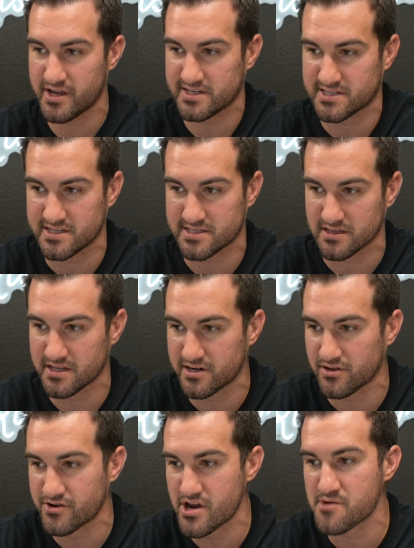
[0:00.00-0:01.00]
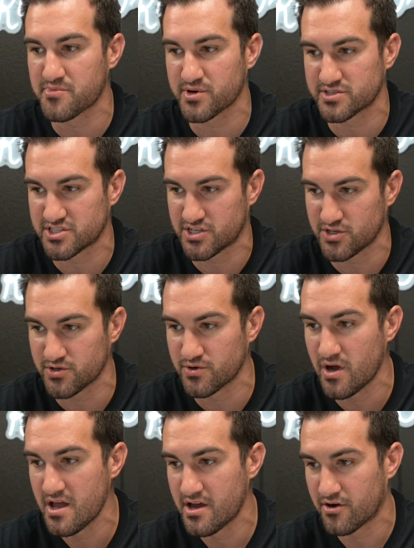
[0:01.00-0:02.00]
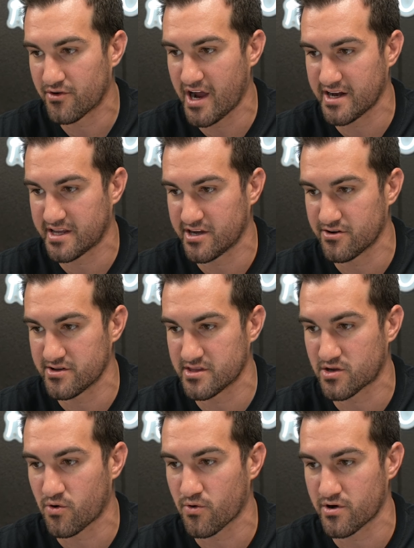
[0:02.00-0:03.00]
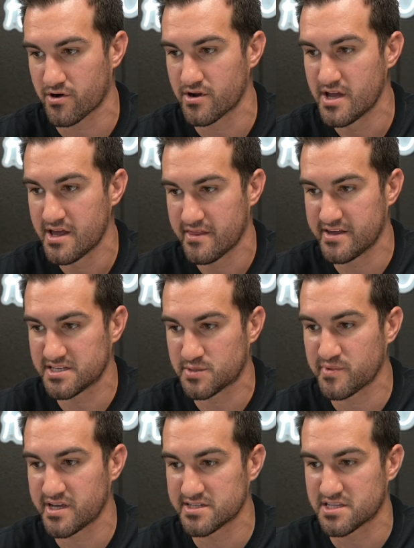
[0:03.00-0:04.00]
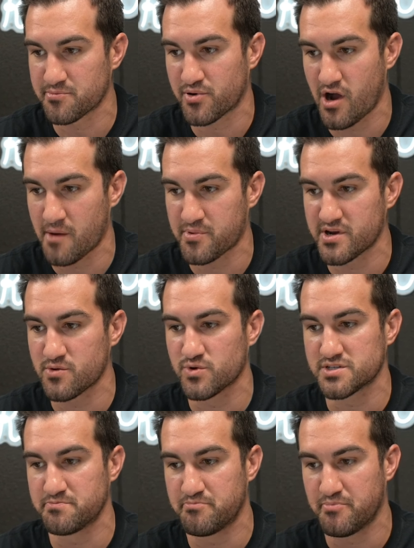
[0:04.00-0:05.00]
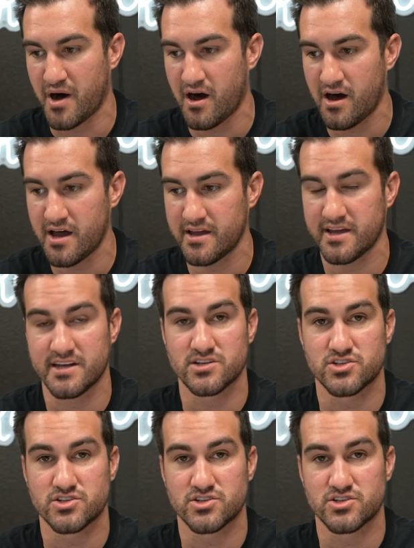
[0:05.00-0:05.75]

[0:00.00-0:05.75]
is this little number 2 right here in the corner. This means the property was bought and